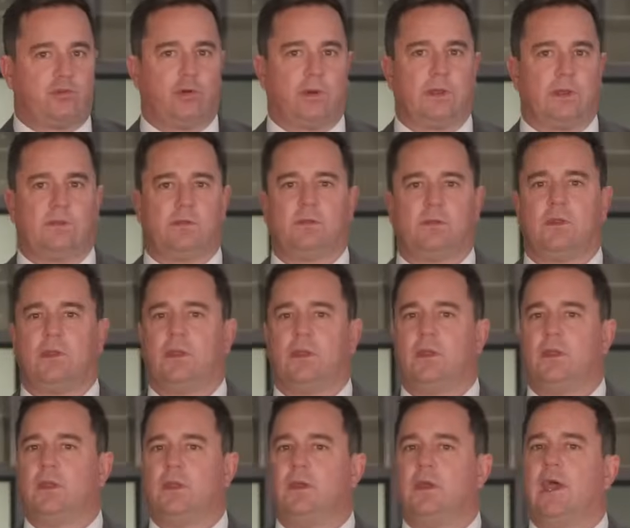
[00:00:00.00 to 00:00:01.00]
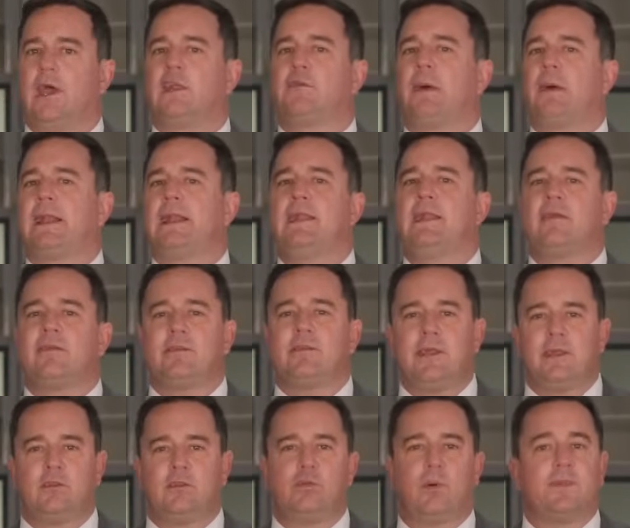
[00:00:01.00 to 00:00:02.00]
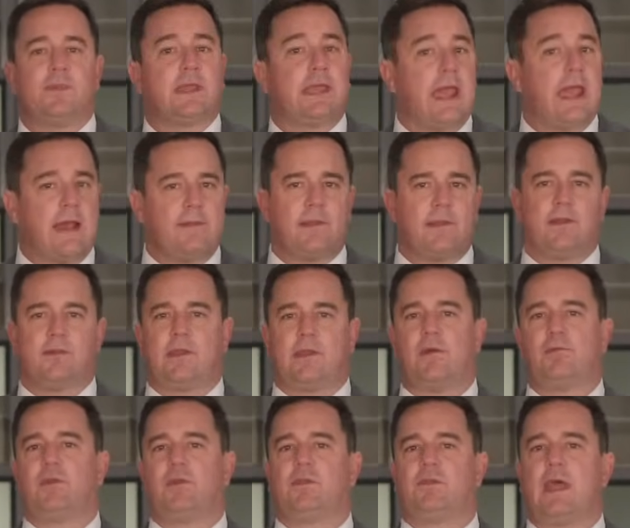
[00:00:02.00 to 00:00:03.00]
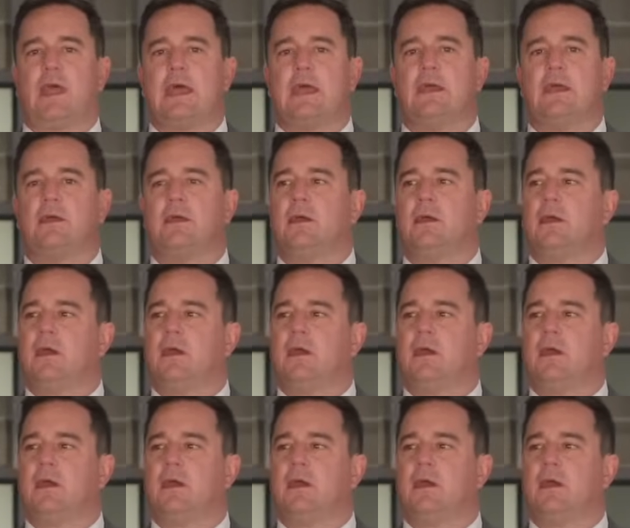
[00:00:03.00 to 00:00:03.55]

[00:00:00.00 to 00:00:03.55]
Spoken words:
choice. It's about listening to what the candidates have to say